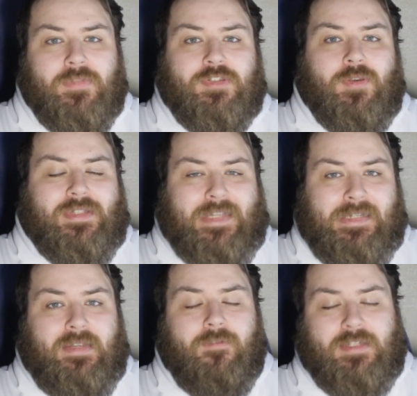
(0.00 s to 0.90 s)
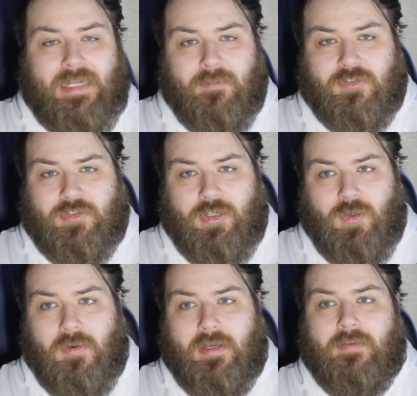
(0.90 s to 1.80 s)
So it's easy for teams
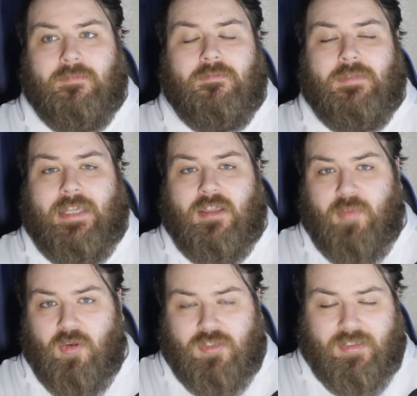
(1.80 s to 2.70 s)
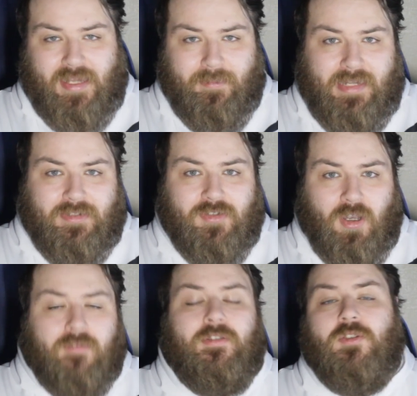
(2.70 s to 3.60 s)
to get the post-contact meters,
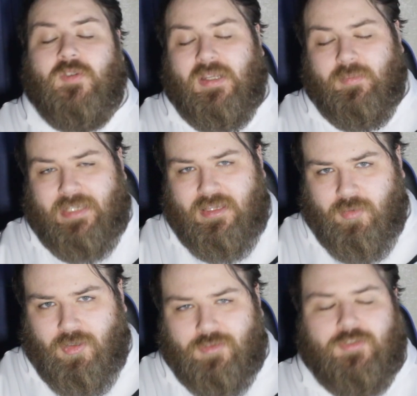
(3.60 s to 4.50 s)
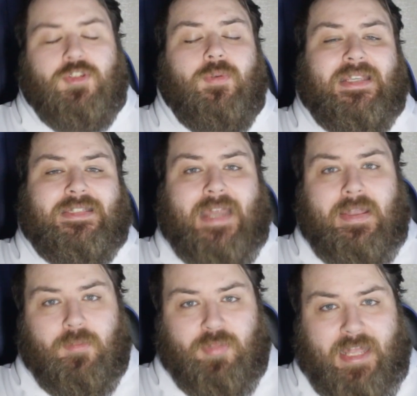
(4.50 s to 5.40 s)
offloads, quicker play the balls, to
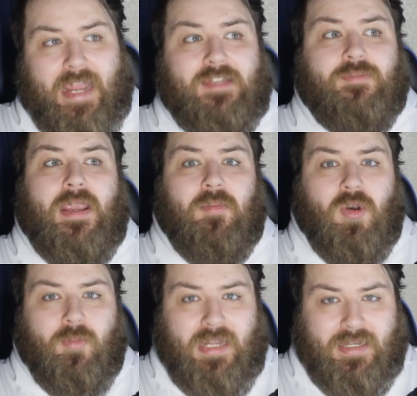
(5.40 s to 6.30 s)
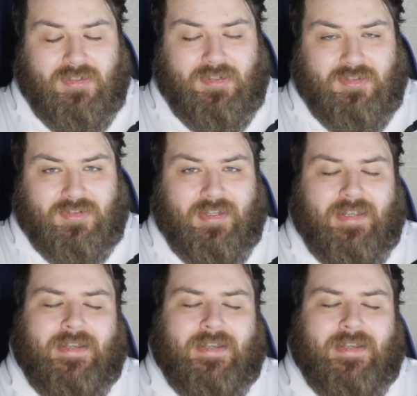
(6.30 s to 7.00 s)
extend the plays, make more meters,